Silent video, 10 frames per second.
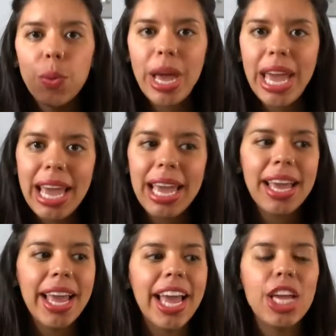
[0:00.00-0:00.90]
right way,
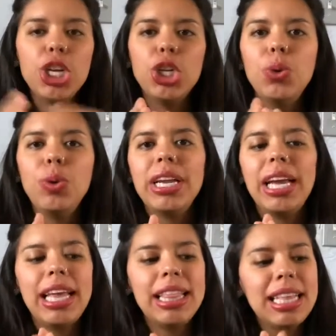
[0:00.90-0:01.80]
and you do
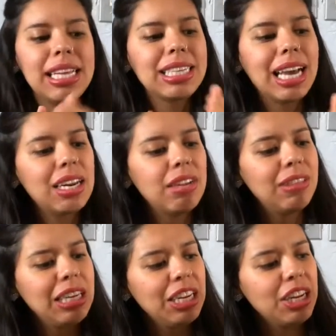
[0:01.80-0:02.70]
it in this
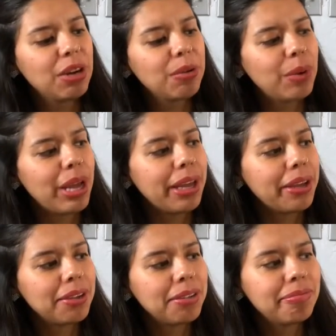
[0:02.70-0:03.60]
kind of linear
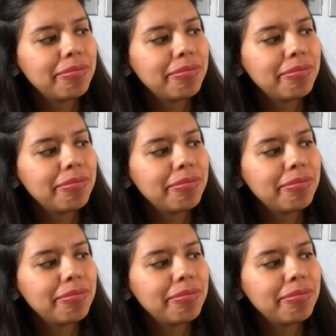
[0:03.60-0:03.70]
way.